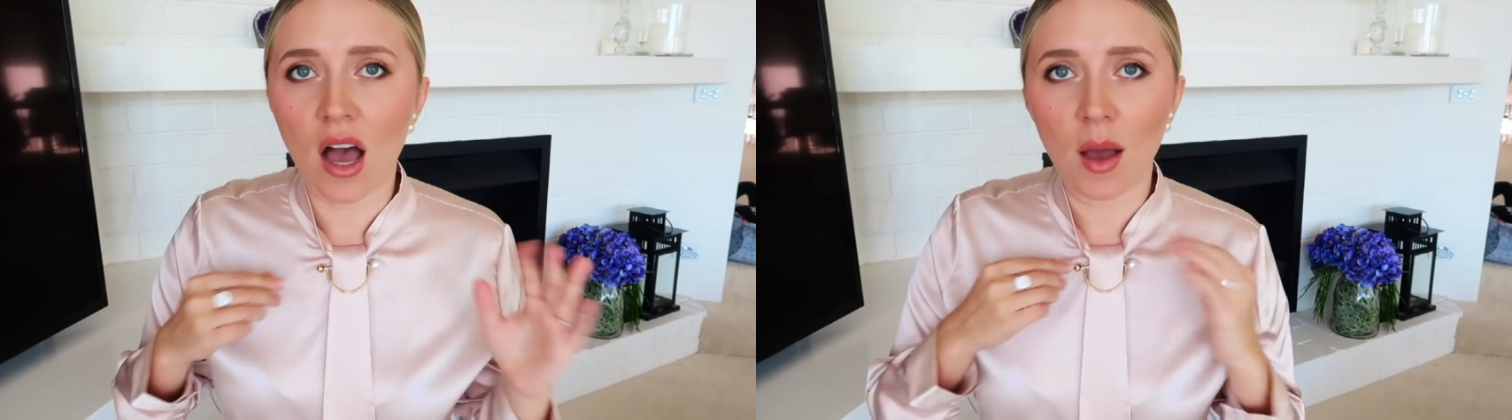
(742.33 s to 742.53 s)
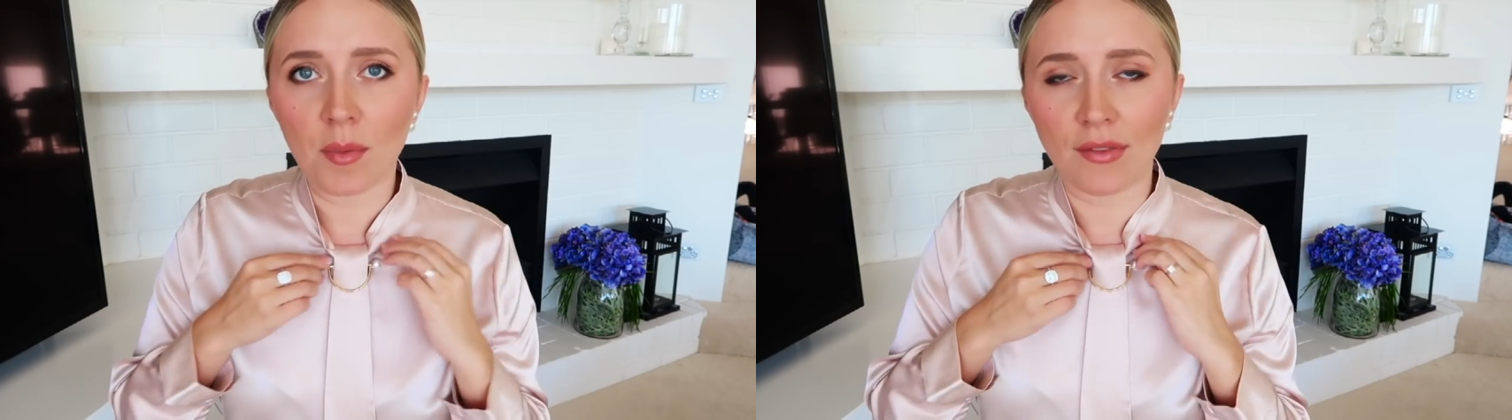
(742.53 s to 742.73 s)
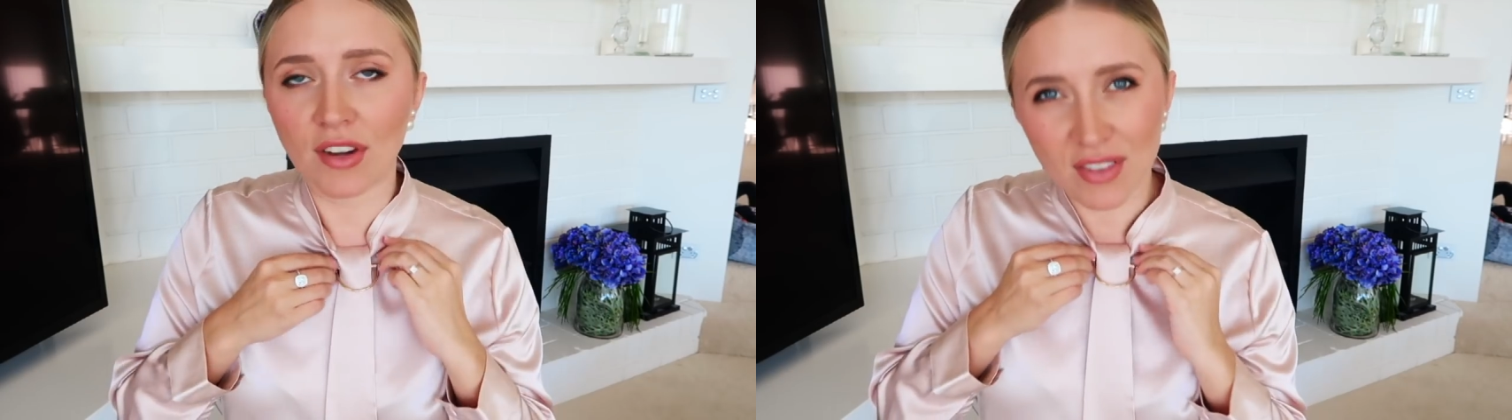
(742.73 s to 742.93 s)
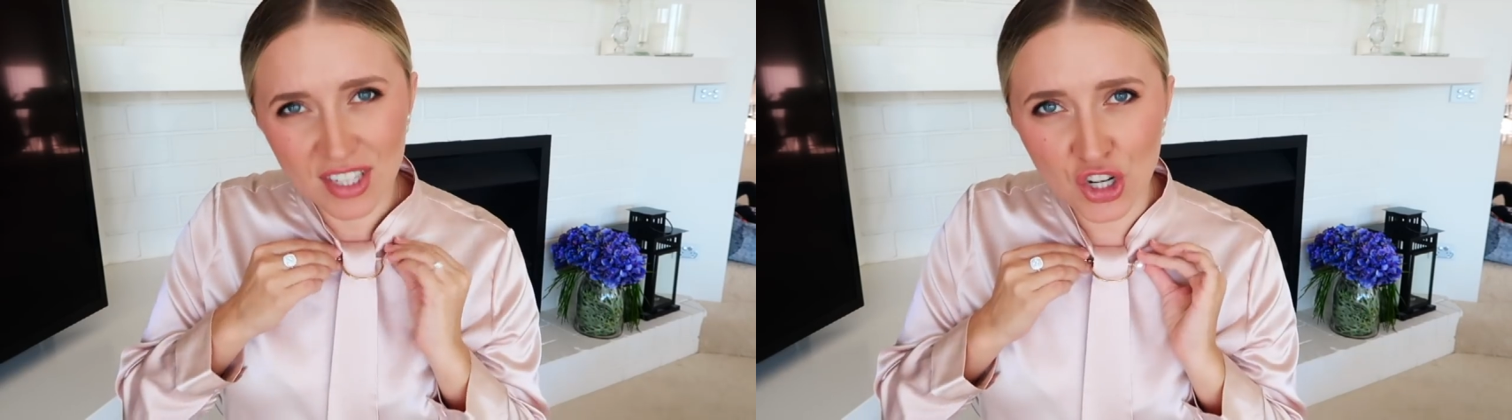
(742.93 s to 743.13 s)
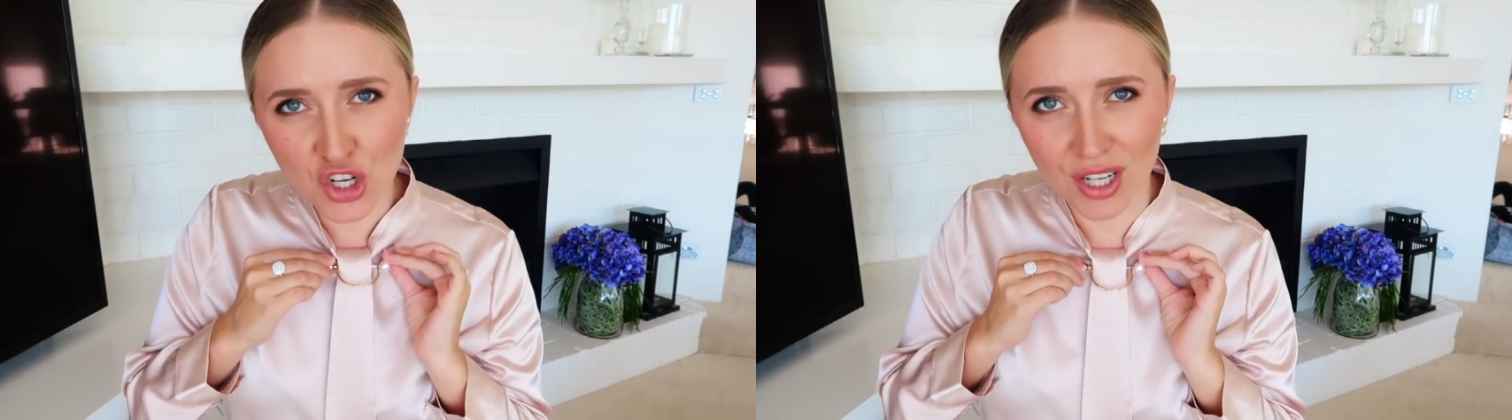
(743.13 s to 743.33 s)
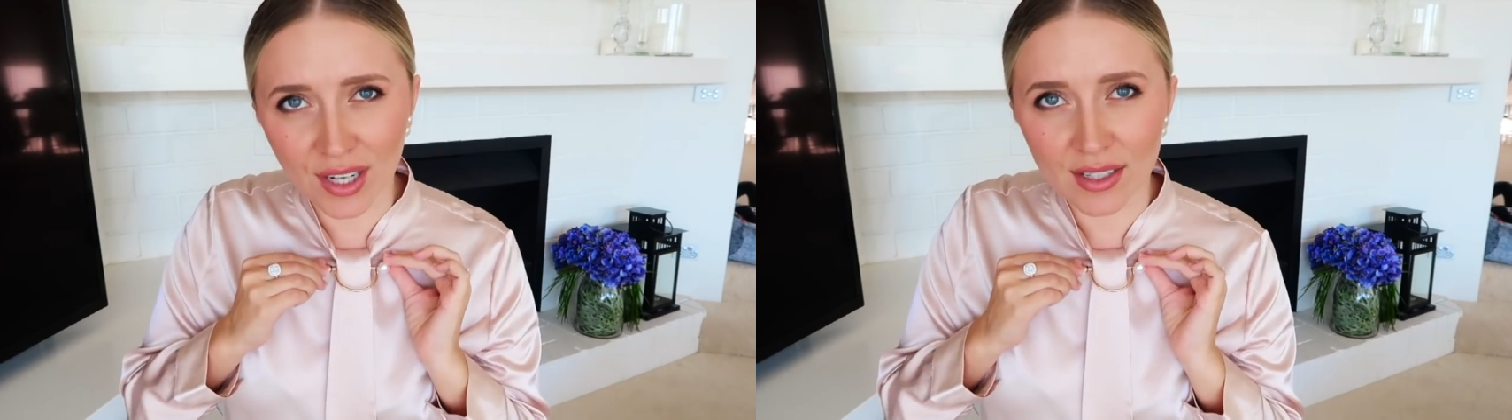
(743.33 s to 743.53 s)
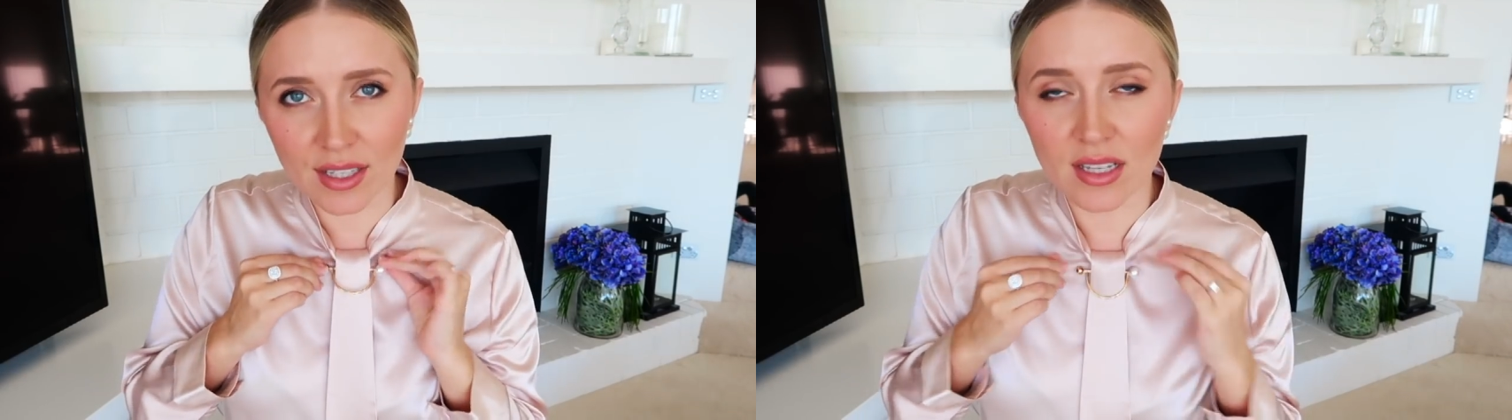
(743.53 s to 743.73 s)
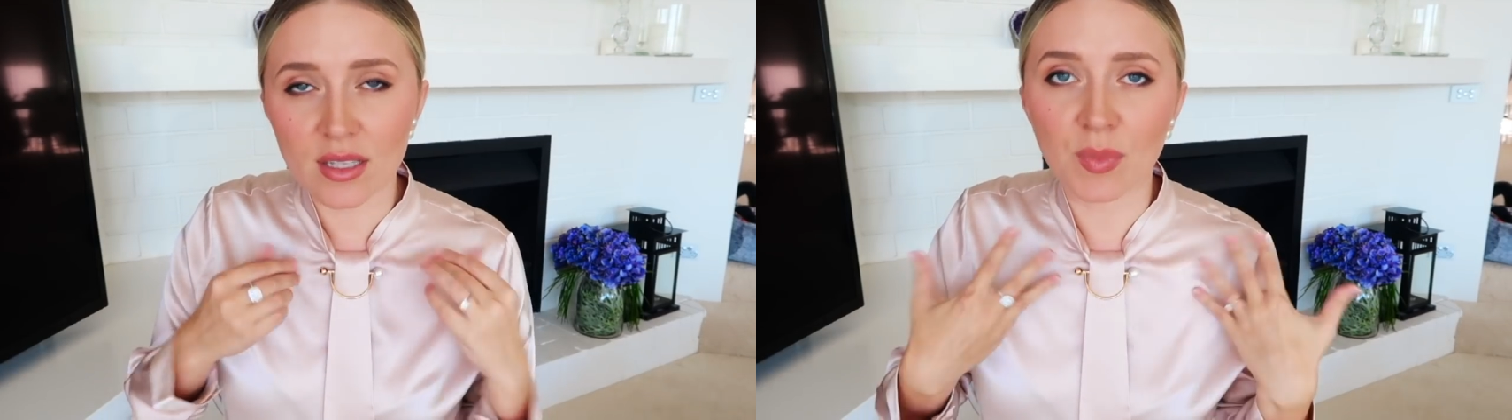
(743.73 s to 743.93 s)
Um, I've never seen a shirt like
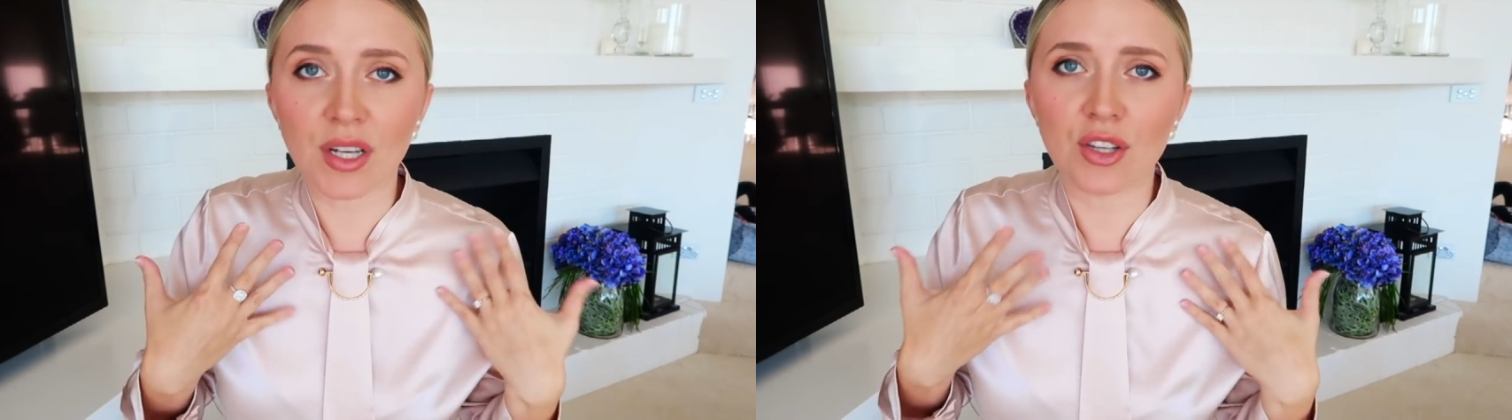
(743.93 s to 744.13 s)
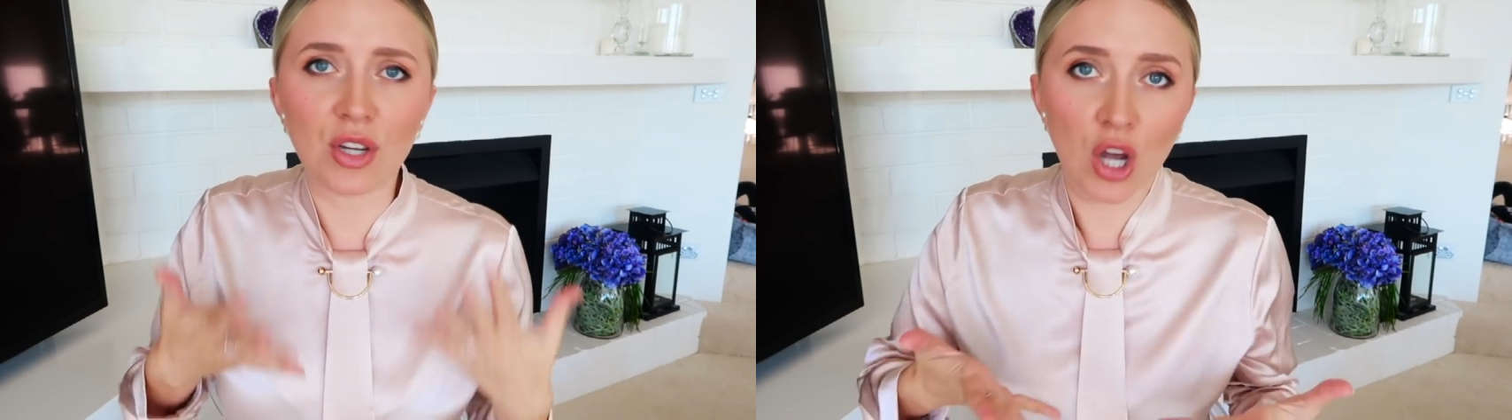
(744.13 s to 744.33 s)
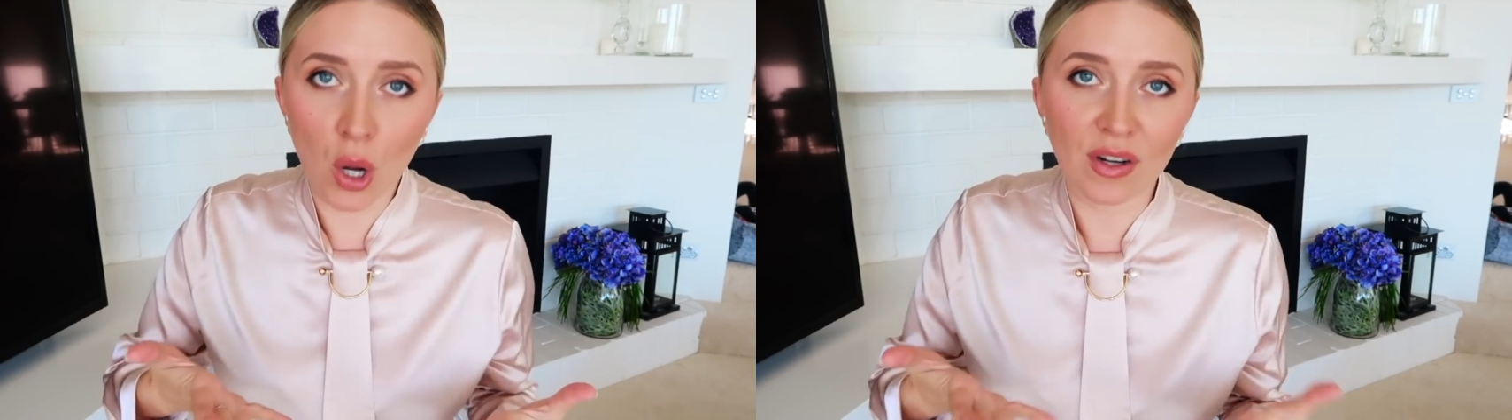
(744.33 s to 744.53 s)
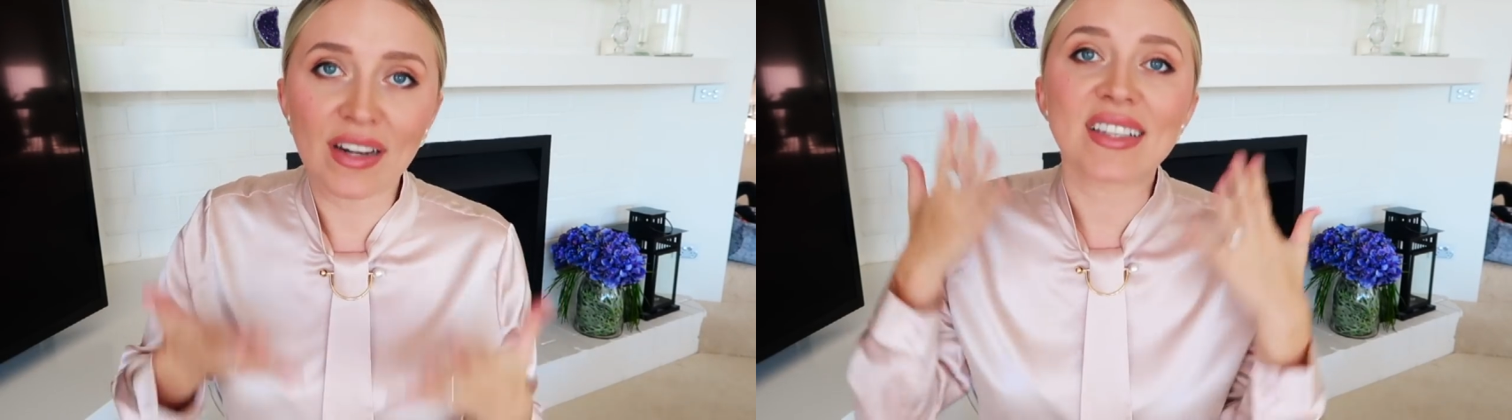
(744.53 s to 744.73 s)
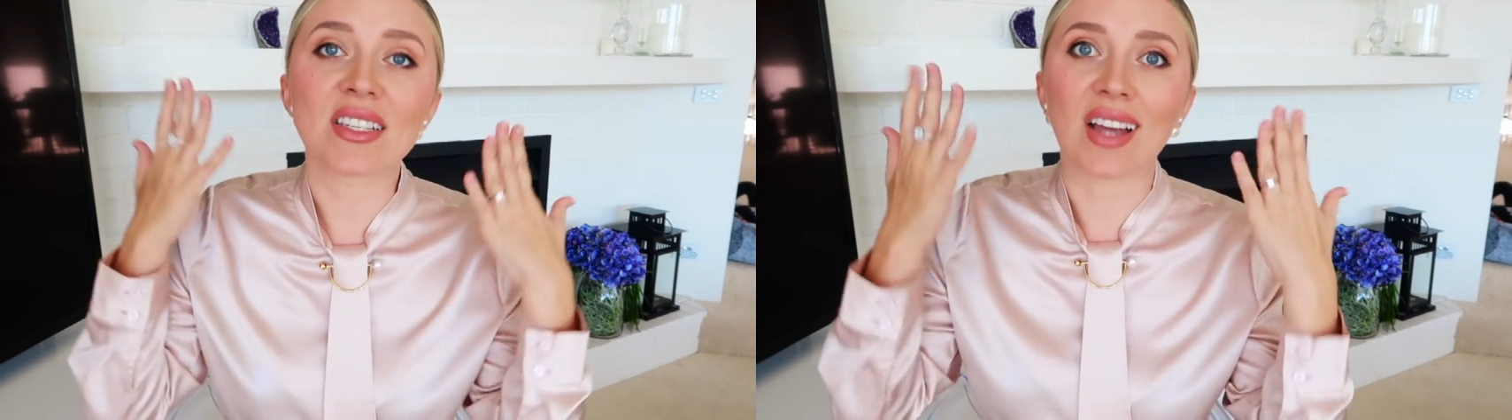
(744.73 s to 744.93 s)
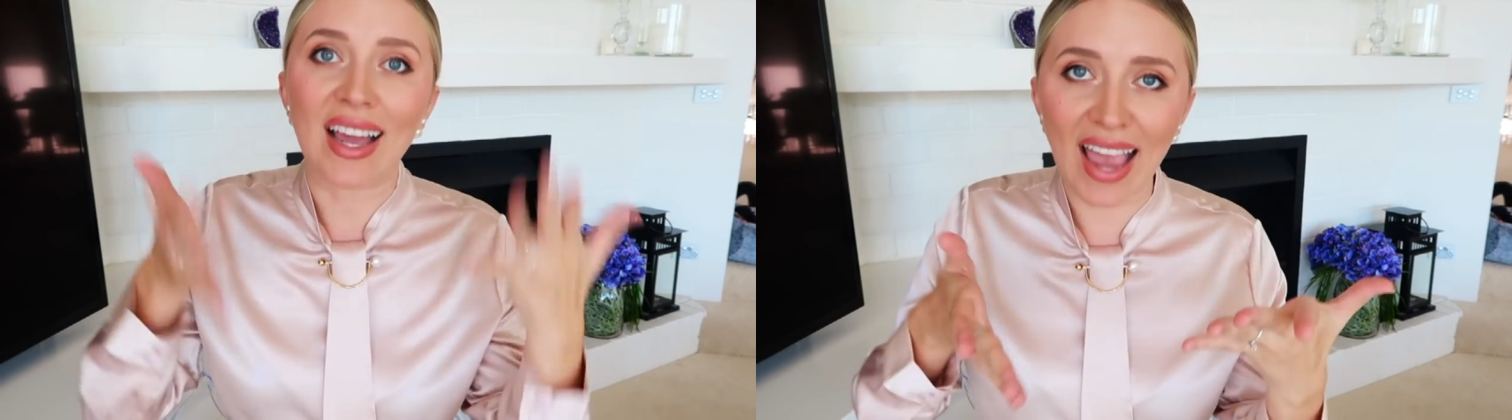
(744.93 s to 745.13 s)
this, but you can go on Lily Silk.